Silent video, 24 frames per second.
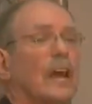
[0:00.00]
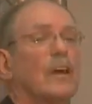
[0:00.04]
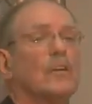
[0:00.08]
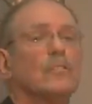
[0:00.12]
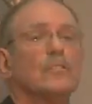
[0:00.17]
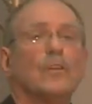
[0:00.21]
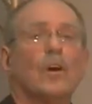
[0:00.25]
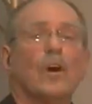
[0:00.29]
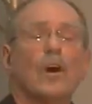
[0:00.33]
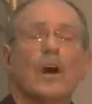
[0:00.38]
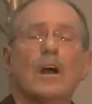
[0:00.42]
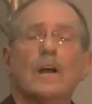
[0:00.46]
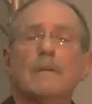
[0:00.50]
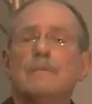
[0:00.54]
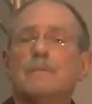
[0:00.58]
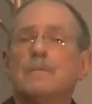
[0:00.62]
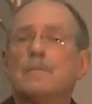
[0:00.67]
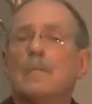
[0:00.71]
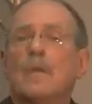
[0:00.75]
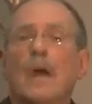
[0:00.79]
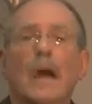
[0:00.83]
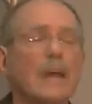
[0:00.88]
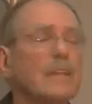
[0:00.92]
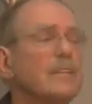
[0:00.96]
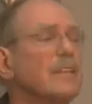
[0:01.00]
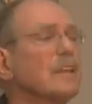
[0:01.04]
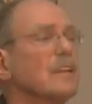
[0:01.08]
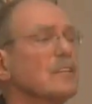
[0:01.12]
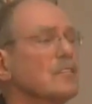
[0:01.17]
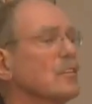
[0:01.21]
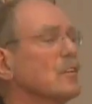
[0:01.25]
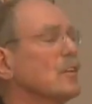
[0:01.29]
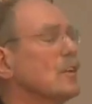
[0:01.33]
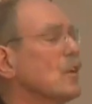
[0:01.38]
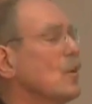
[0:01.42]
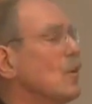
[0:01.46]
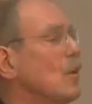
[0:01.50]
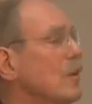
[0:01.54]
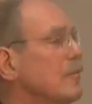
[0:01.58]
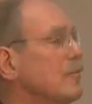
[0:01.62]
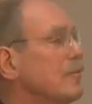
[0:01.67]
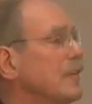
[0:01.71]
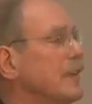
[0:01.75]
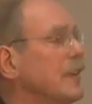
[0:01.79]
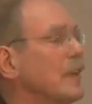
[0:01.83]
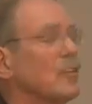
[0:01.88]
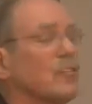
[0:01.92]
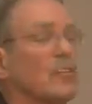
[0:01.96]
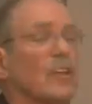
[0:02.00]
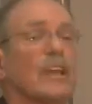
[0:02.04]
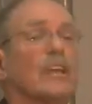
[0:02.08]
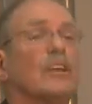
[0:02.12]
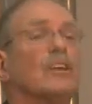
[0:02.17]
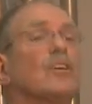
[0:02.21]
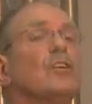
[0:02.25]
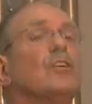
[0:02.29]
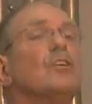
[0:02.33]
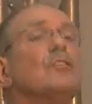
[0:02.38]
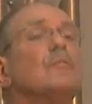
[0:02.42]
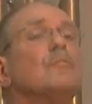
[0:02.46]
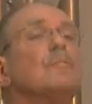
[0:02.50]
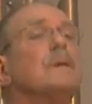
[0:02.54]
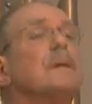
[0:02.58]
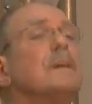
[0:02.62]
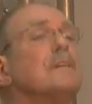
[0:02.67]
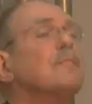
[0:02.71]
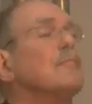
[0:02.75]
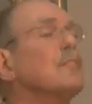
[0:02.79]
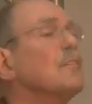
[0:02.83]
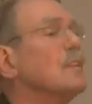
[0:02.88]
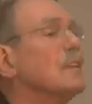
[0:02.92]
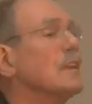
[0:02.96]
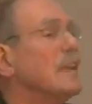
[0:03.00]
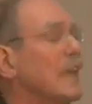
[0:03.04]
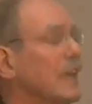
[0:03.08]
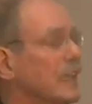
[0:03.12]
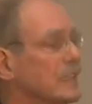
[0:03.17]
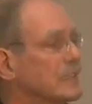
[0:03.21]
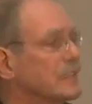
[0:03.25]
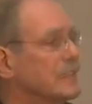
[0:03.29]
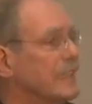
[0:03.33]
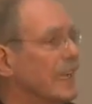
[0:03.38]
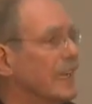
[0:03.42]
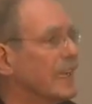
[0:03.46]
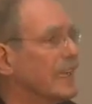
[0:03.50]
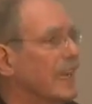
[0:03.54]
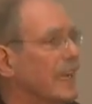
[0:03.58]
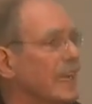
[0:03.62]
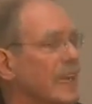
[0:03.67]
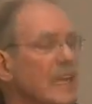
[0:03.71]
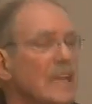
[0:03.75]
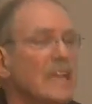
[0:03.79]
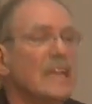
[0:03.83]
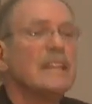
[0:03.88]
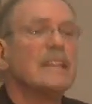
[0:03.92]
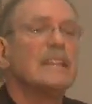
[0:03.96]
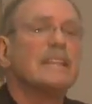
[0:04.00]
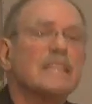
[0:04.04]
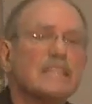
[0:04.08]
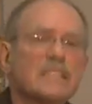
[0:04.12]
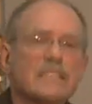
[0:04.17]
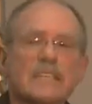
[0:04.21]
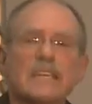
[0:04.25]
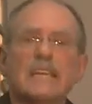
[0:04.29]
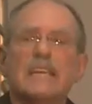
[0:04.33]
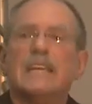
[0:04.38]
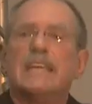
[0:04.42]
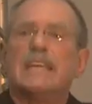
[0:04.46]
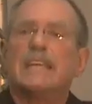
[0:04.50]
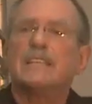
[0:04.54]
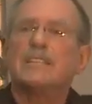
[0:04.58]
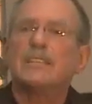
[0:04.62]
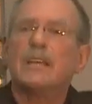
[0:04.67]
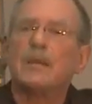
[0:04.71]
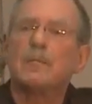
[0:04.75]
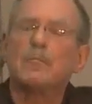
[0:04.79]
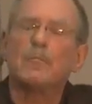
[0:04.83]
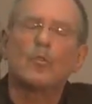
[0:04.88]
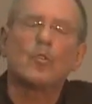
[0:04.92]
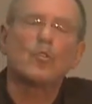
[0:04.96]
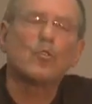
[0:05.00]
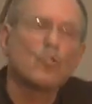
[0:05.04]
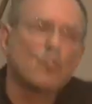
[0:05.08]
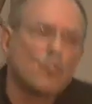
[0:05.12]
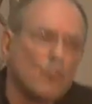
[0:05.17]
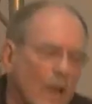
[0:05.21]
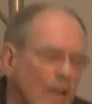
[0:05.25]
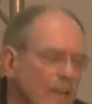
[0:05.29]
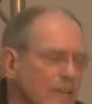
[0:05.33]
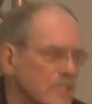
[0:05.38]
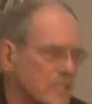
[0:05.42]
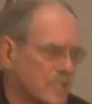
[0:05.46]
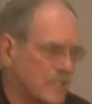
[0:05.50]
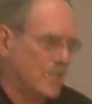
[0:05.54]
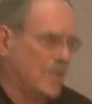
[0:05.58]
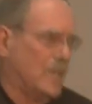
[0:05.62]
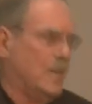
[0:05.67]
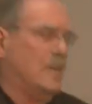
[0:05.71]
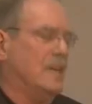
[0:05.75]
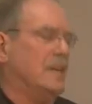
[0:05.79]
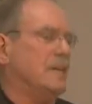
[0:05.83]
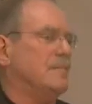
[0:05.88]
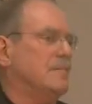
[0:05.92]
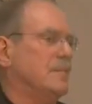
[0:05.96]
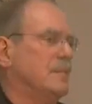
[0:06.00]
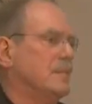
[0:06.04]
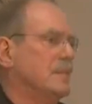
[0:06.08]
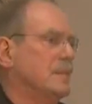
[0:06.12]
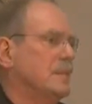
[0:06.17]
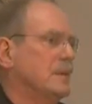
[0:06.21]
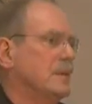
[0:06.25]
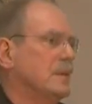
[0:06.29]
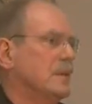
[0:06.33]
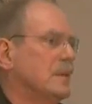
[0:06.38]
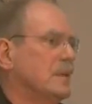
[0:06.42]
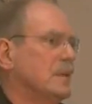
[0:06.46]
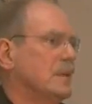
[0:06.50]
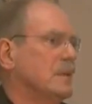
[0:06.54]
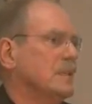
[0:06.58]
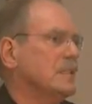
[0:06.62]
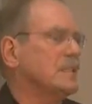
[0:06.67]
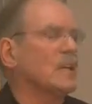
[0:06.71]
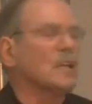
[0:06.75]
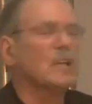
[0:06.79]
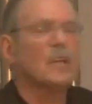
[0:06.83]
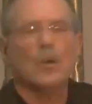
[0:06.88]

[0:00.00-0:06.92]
how long? I think it's going to go on for years. It could be for the next decade. This is a great time to